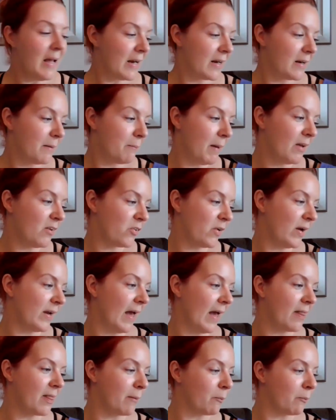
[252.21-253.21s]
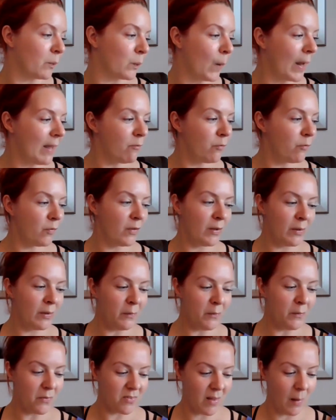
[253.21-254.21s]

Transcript: Let me make sure I get them right for you.